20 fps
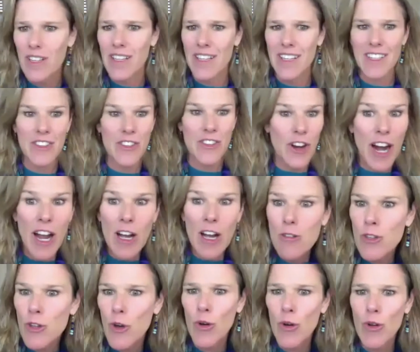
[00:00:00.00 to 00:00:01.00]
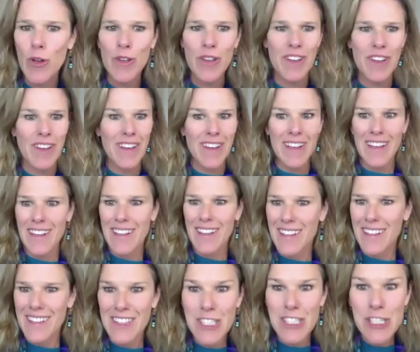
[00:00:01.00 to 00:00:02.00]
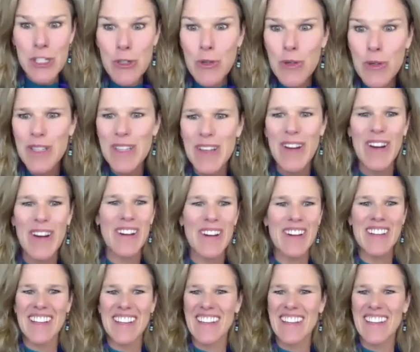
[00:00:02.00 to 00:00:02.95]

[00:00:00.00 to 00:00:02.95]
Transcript: in their household, in the schoolyard,